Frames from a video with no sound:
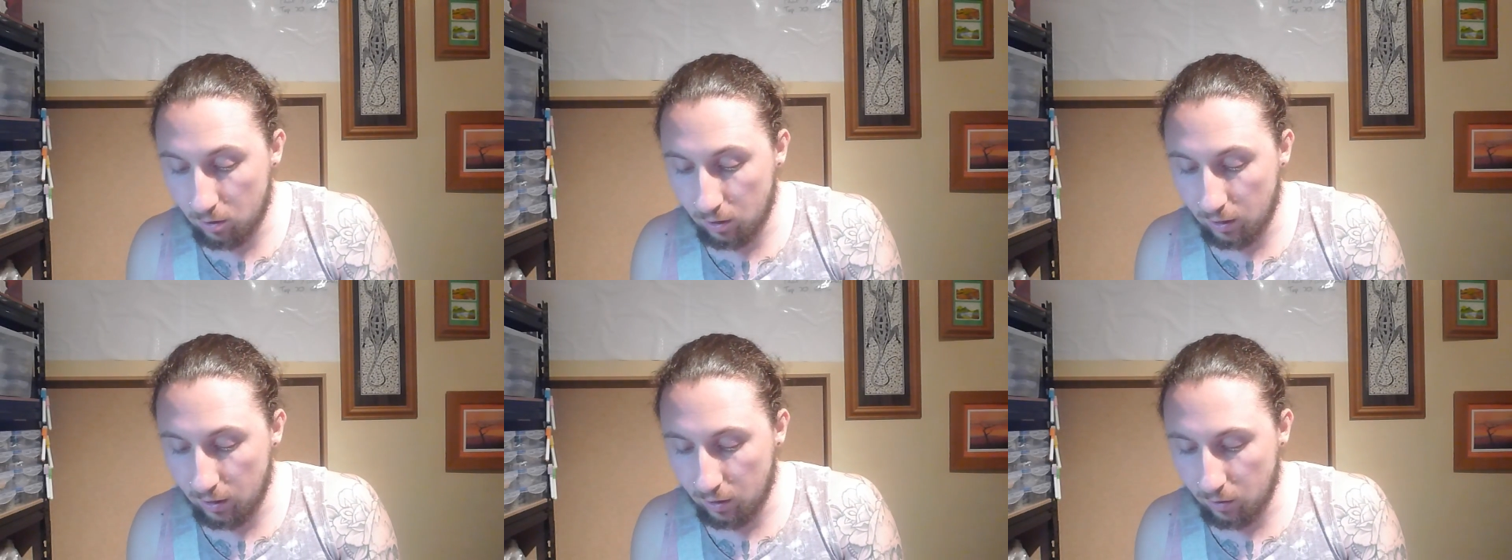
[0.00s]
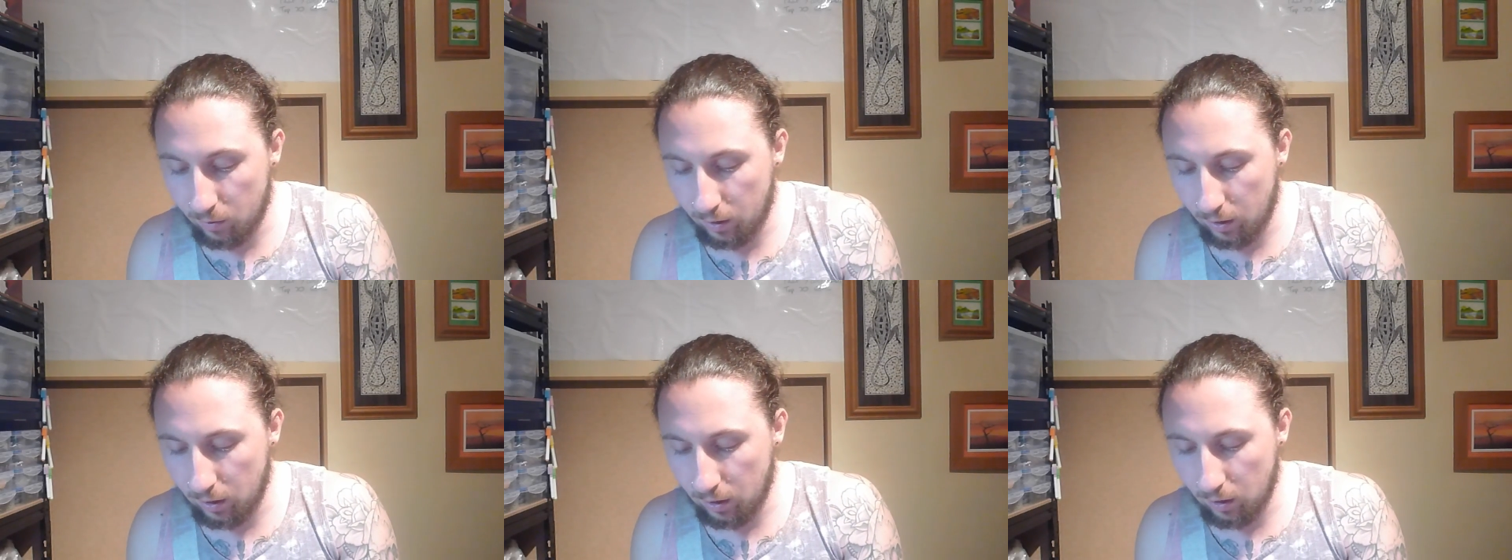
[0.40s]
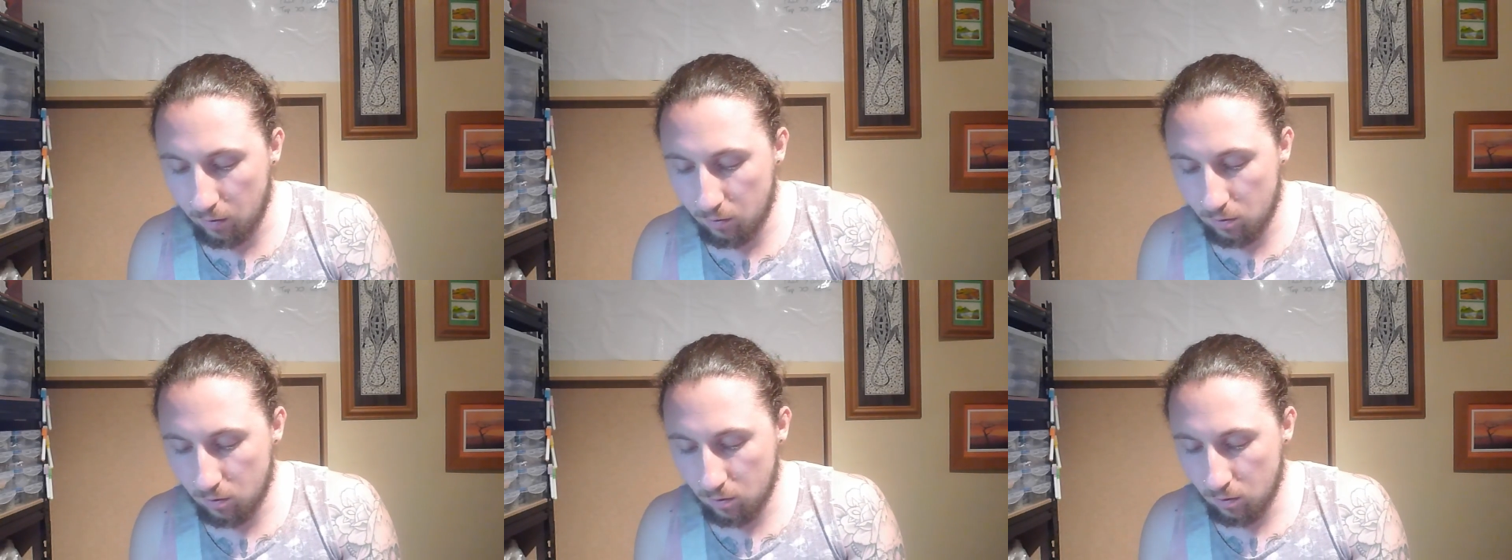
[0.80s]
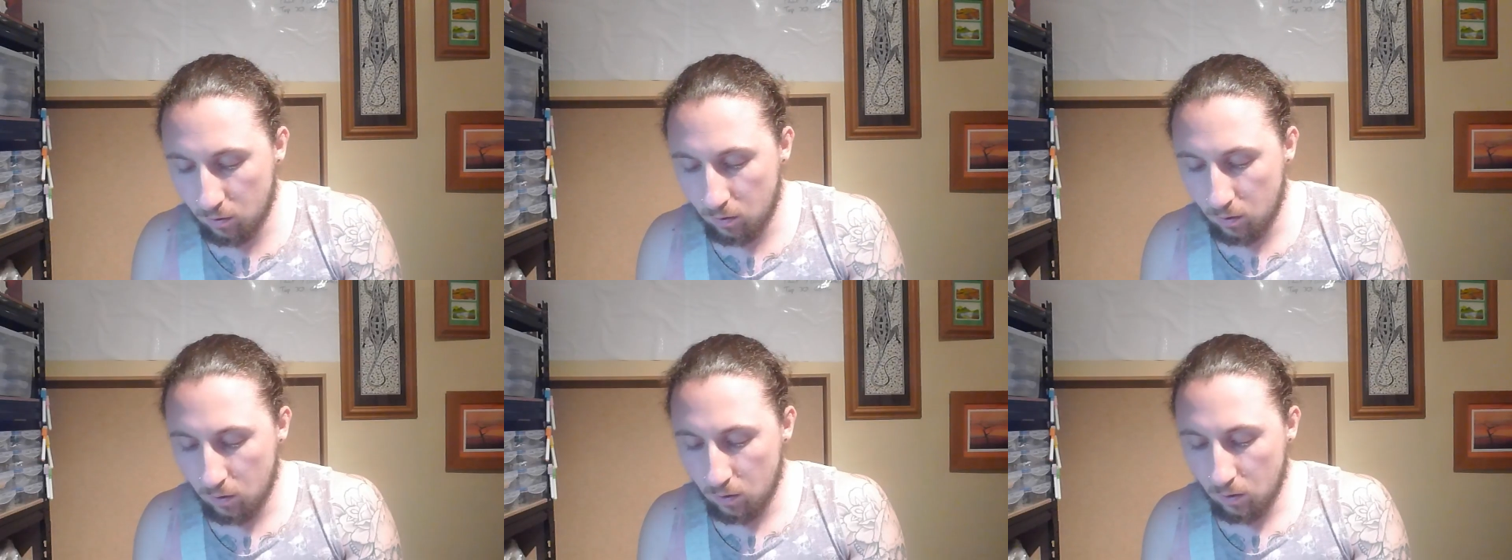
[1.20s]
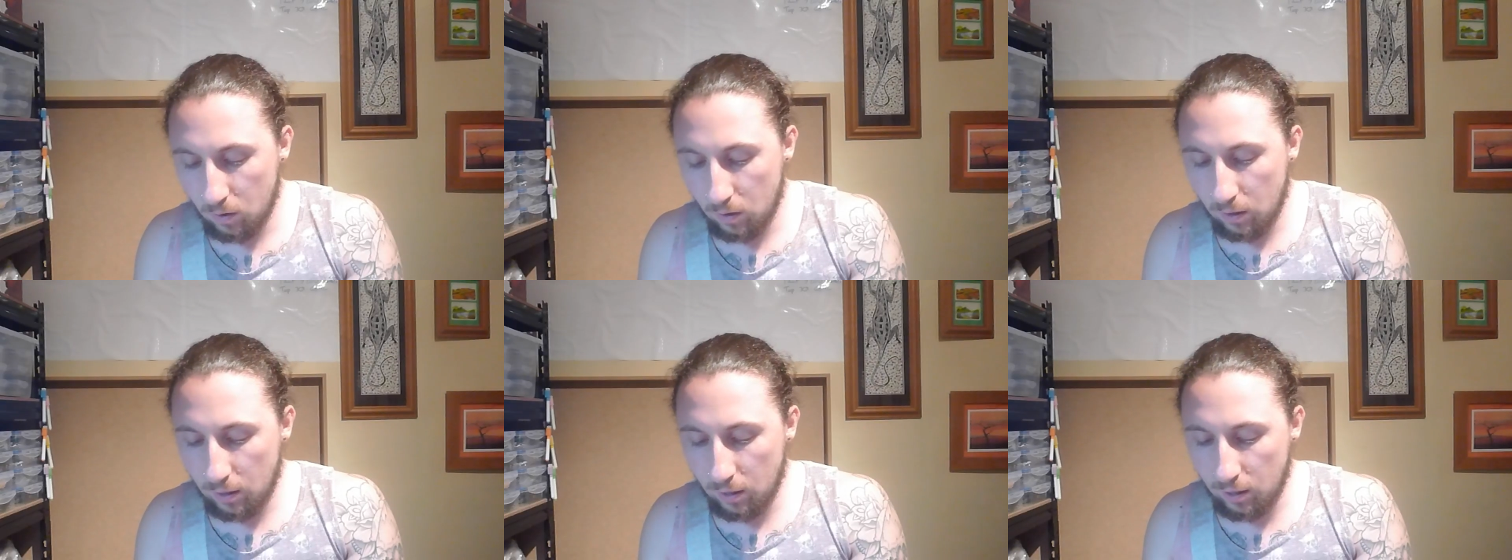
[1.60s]
going to get quite close.
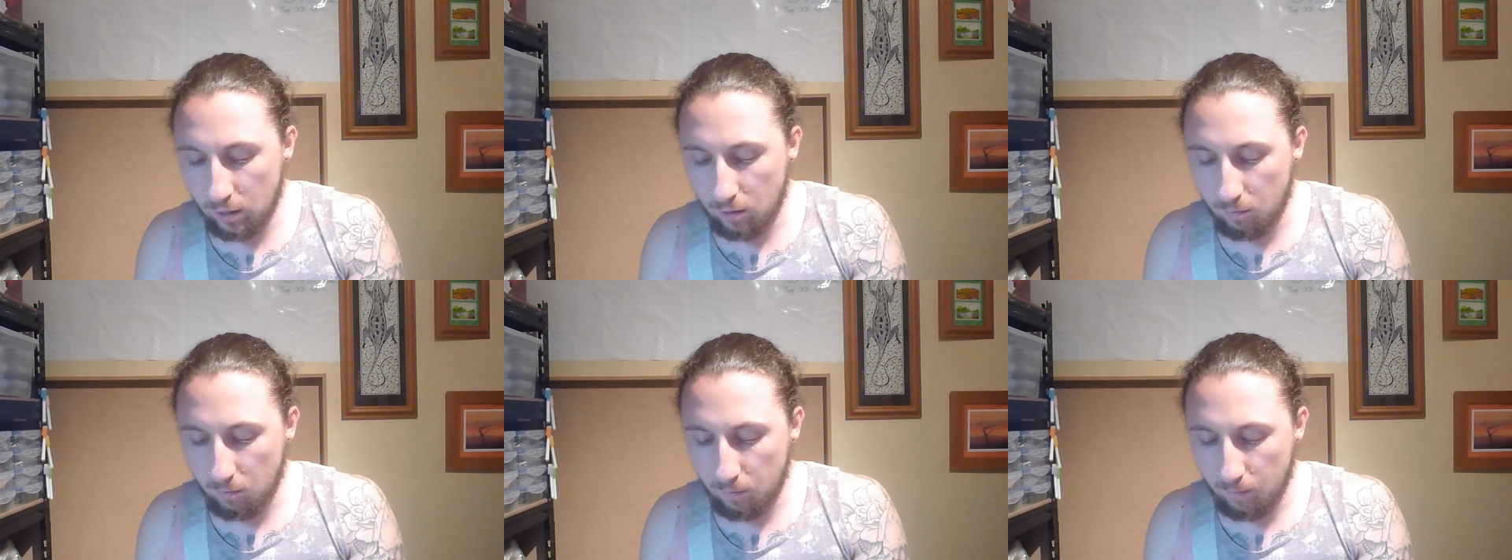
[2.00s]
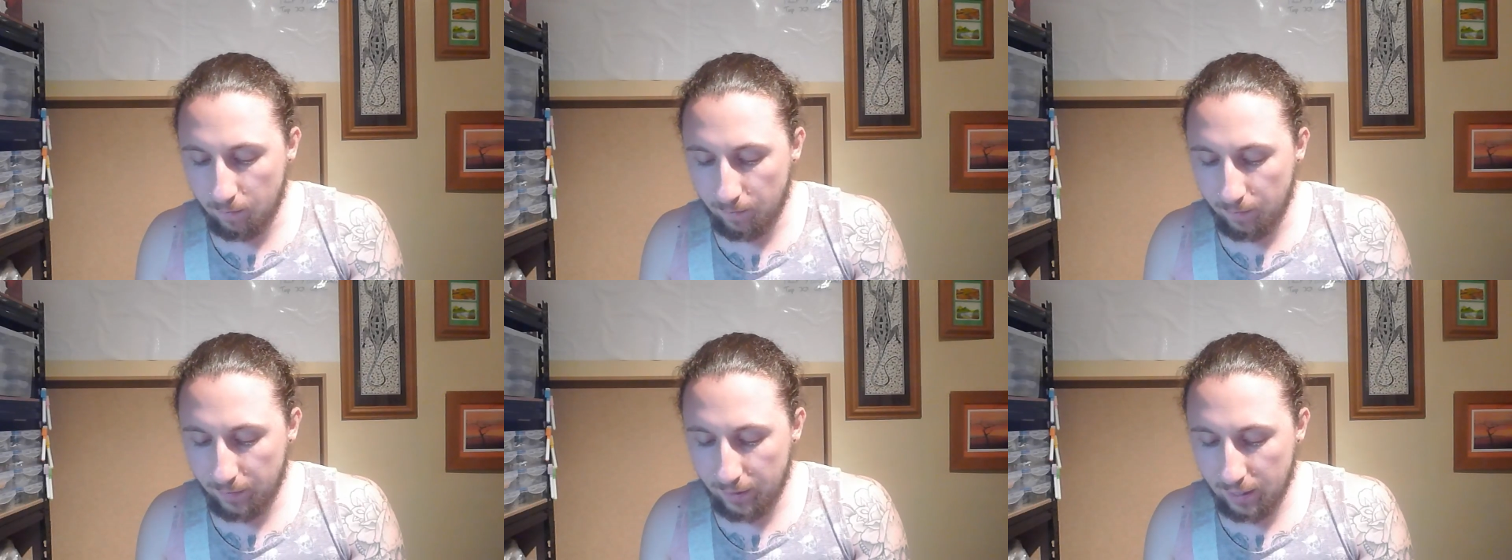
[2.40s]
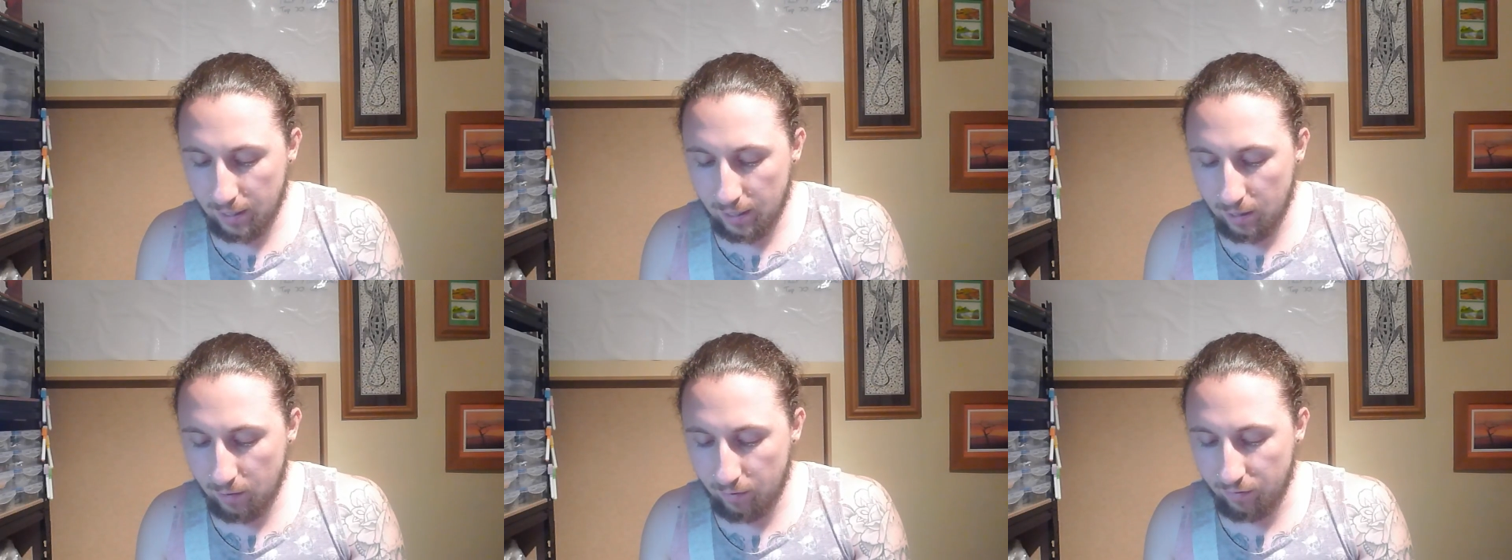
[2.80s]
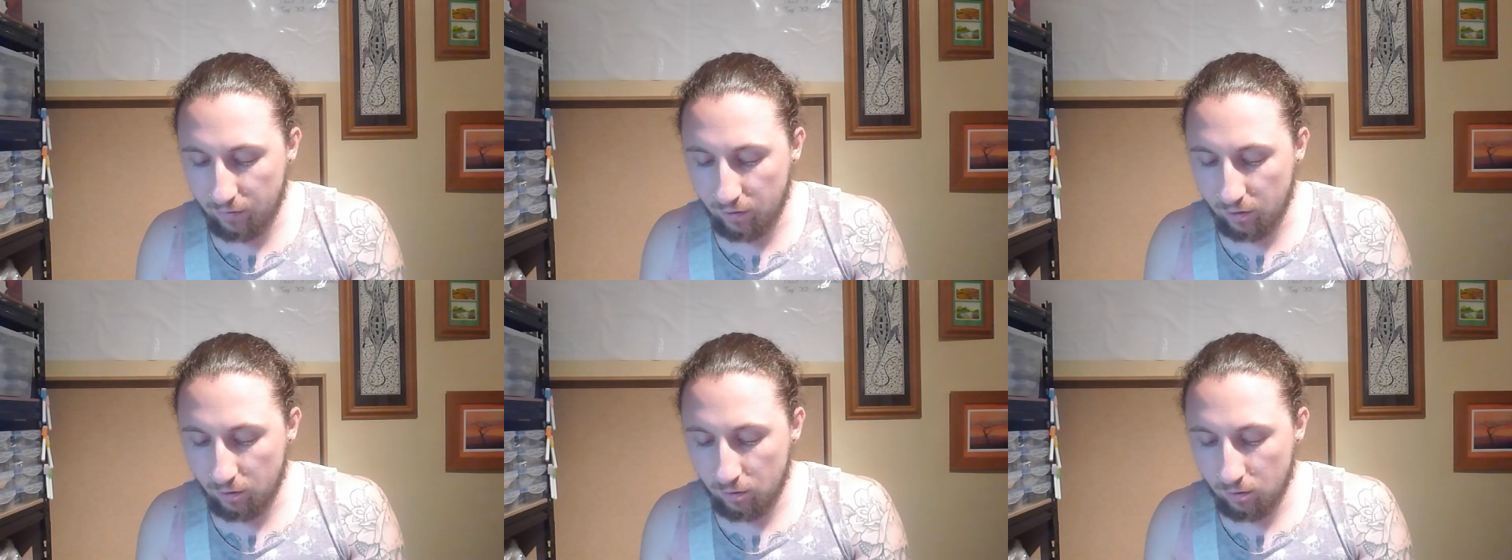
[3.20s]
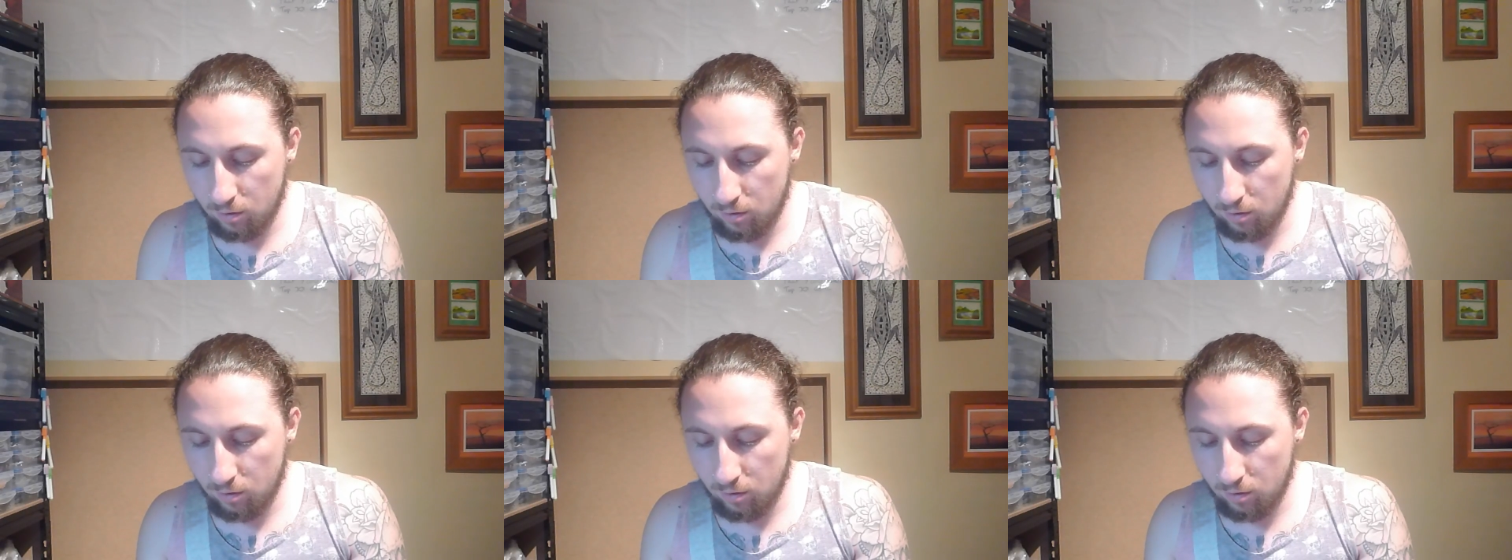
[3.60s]
However,